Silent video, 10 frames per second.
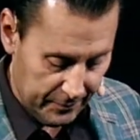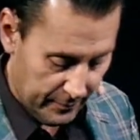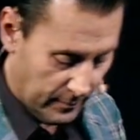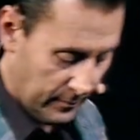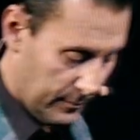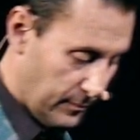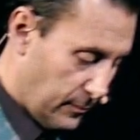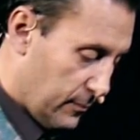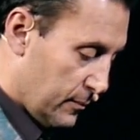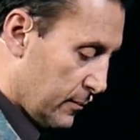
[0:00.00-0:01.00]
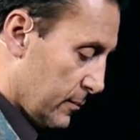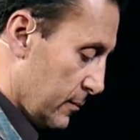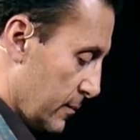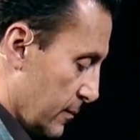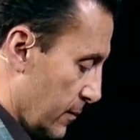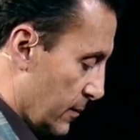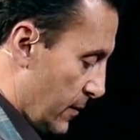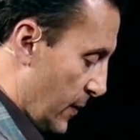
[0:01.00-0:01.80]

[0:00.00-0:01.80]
Nobody speaks.